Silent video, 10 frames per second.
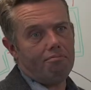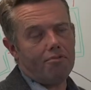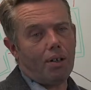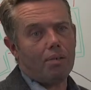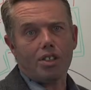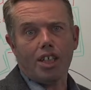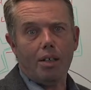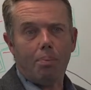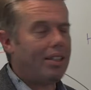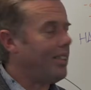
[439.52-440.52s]

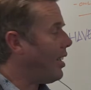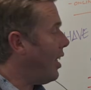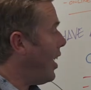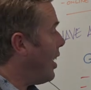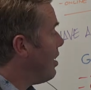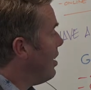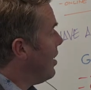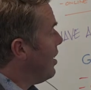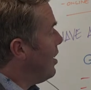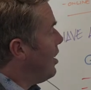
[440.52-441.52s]
groundskeeping, things like that.
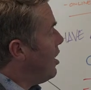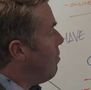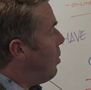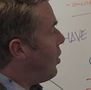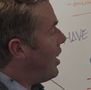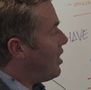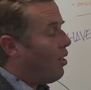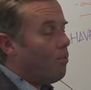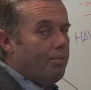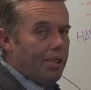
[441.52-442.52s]
But it's
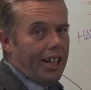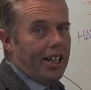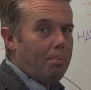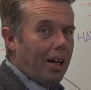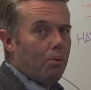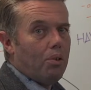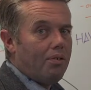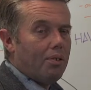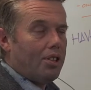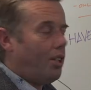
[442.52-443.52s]
a really
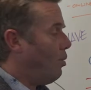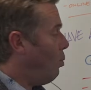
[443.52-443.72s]
powerful tool.